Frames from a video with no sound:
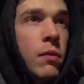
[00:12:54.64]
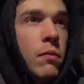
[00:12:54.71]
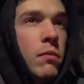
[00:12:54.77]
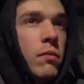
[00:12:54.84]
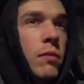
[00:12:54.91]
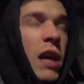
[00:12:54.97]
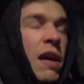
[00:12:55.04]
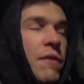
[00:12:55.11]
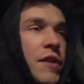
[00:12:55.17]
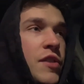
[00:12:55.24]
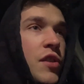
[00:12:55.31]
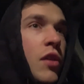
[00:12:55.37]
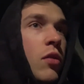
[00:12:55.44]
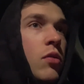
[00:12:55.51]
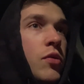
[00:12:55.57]
heavy
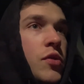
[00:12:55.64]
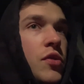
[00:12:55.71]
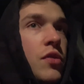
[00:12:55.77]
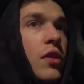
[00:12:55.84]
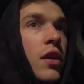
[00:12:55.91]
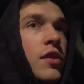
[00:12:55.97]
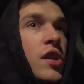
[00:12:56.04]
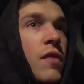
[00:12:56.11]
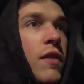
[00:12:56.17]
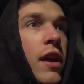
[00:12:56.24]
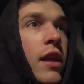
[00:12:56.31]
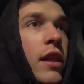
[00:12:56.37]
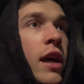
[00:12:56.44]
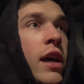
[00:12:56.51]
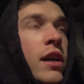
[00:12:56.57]
singles and stuff
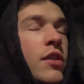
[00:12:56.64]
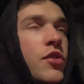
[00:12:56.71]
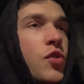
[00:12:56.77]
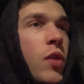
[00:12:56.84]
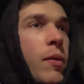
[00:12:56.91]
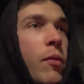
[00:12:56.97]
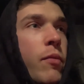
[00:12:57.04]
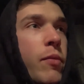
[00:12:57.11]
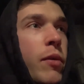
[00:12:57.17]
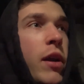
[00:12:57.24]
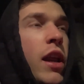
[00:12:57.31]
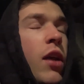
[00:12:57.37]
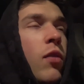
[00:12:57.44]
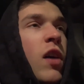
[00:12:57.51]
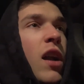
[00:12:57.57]
like that, and so I'm
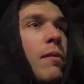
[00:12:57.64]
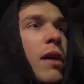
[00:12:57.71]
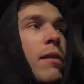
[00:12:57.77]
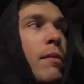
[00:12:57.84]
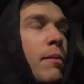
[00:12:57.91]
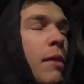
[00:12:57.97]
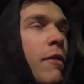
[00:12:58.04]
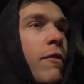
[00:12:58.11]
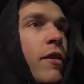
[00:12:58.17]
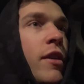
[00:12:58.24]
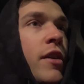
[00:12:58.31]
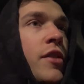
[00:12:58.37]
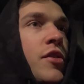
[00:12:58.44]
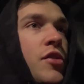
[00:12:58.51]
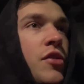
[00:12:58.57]
regaining a lot of my
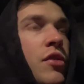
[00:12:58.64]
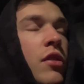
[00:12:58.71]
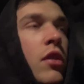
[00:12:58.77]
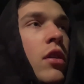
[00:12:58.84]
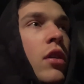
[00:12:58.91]
fitness